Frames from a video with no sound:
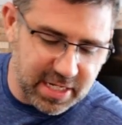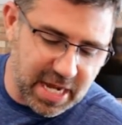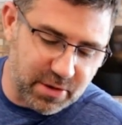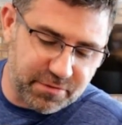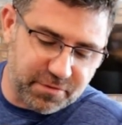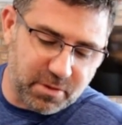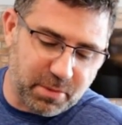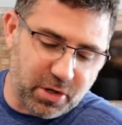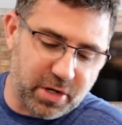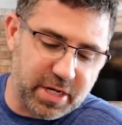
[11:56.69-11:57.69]
Now at full
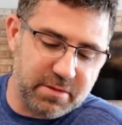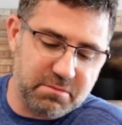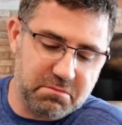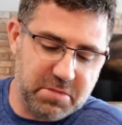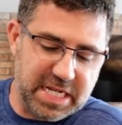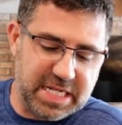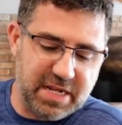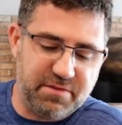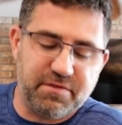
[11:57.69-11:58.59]
burn, it did